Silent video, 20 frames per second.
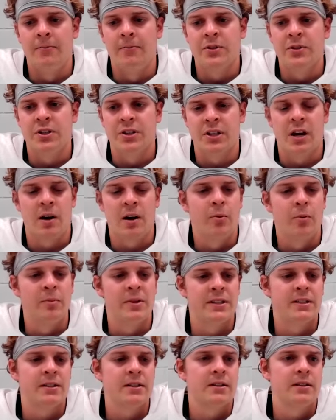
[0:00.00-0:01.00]
Just a couple
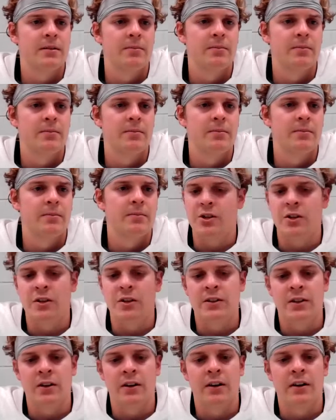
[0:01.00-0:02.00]

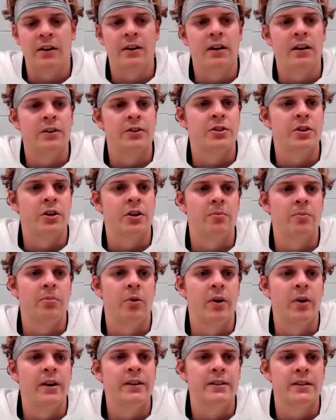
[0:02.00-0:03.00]
miscommunications on
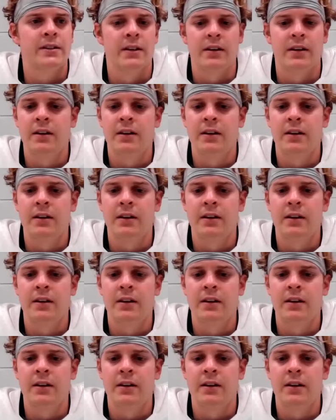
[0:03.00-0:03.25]
certain points.